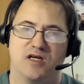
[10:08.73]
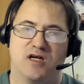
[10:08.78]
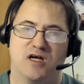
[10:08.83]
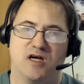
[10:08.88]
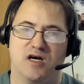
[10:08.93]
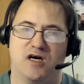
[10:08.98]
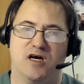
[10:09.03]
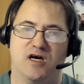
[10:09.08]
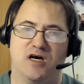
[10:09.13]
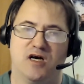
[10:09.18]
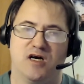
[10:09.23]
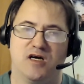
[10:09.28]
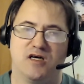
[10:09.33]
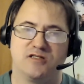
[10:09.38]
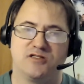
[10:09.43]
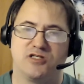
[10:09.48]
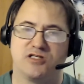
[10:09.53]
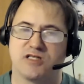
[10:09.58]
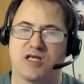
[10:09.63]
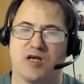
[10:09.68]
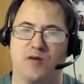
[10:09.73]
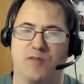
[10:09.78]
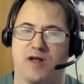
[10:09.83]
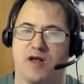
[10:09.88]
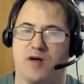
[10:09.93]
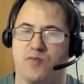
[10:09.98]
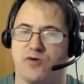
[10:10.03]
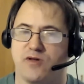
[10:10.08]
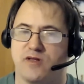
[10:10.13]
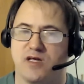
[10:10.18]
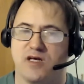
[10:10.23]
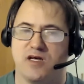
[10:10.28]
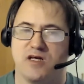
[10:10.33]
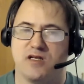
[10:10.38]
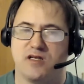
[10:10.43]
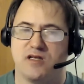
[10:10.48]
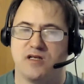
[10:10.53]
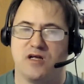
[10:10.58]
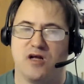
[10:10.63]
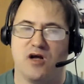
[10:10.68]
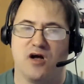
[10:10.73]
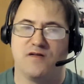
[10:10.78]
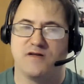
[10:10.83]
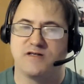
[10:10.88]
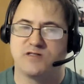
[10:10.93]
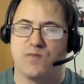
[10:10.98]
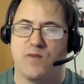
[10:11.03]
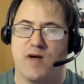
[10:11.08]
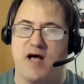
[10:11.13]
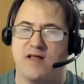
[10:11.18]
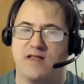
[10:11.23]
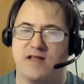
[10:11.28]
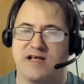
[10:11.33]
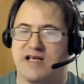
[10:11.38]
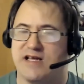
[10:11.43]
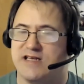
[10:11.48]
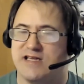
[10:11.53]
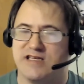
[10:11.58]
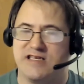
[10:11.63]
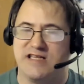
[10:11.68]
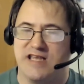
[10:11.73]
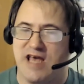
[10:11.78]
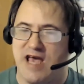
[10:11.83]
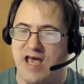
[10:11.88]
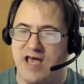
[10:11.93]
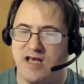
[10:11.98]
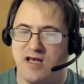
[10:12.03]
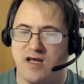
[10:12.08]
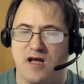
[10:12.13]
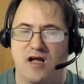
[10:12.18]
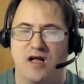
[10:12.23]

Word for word: Uh, just coming up with it on the spot like I did today,